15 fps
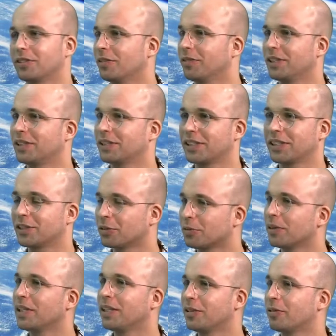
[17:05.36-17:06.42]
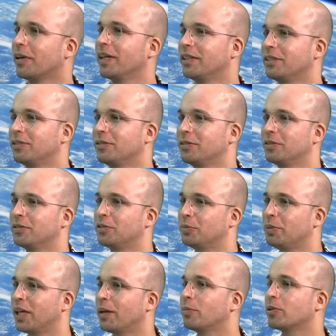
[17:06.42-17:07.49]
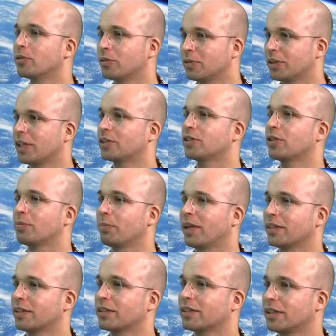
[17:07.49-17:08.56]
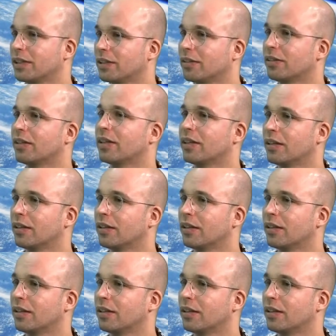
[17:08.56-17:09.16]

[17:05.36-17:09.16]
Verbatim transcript: it's really great to be able to test your methods here.